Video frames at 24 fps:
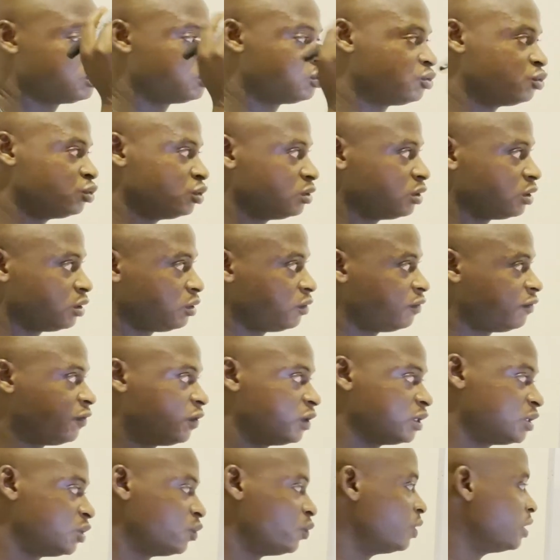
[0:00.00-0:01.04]
to
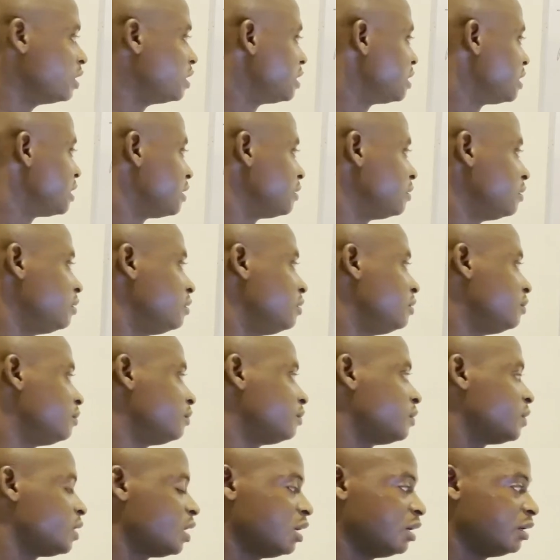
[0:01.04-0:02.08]
40 weeks.
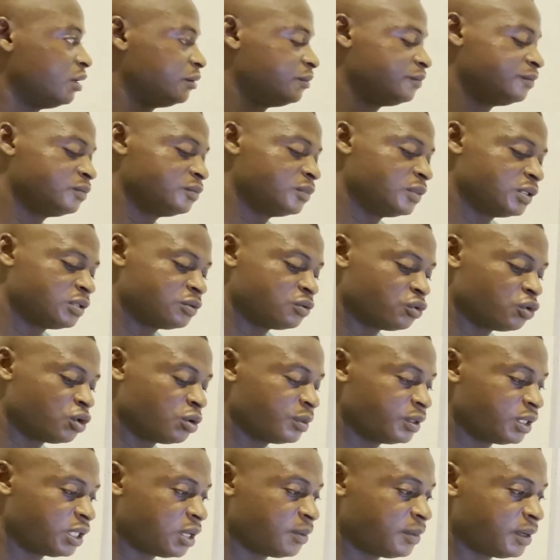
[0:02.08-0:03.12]
Then it will not
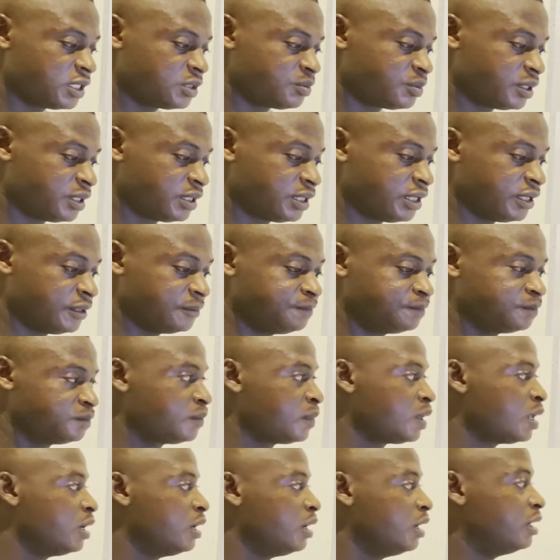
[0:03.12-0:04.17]
be termed as preterm.
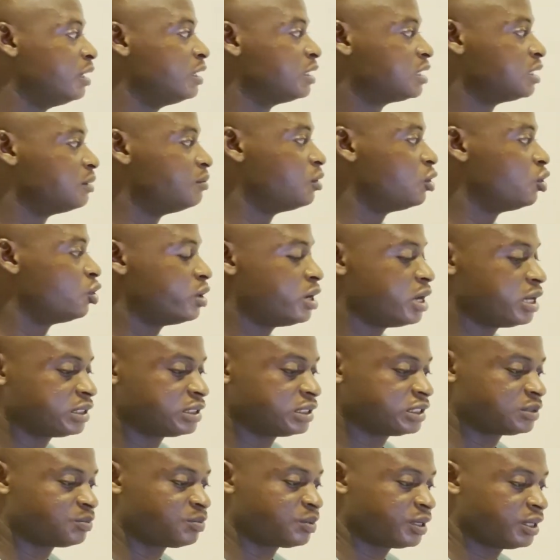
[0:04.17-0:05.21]
Anything below that
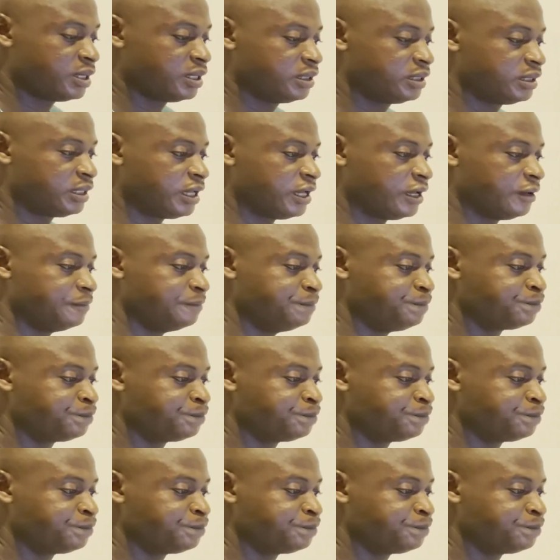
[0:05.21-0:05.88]
is preterm.